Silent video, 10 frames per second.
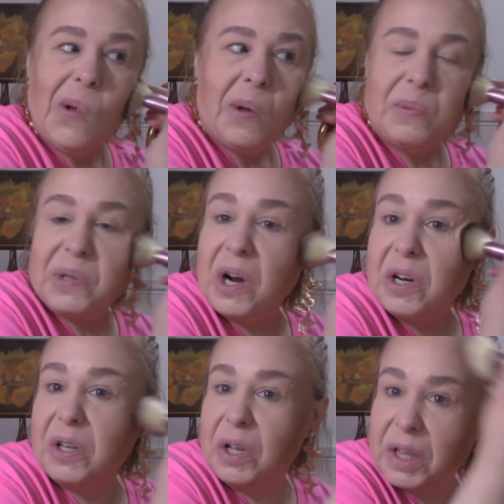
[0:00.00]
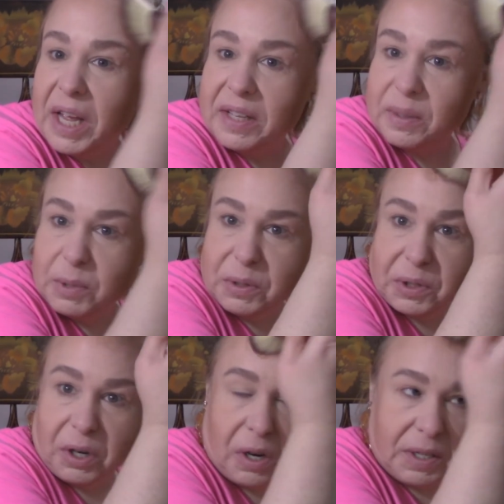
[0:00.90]
Starting to look like some of those
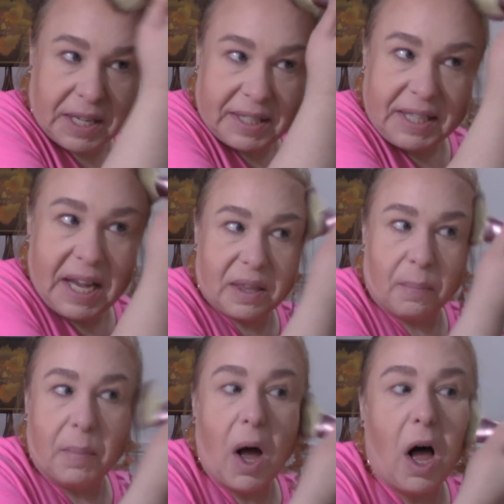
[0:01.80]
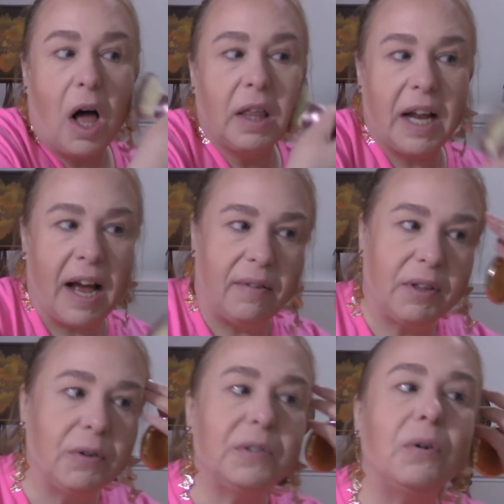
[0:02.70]
girls I see mall that have
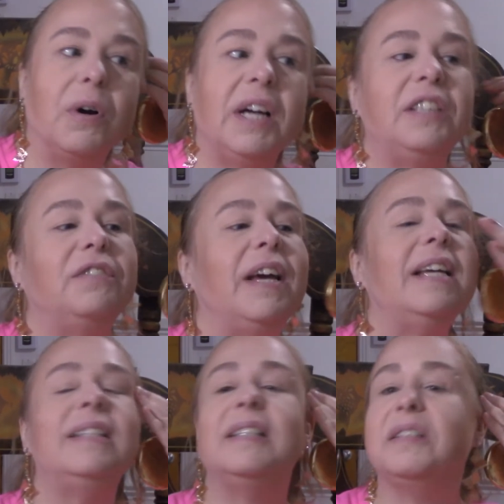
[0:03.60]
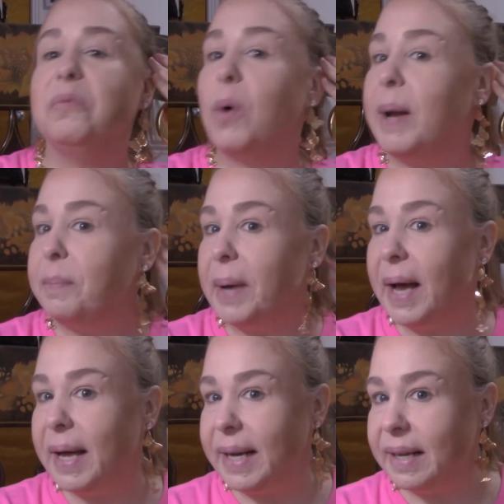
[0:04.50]
those orange faces and white
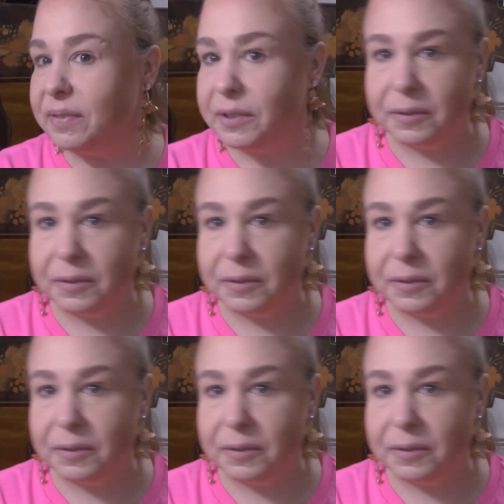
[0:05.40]
bodies.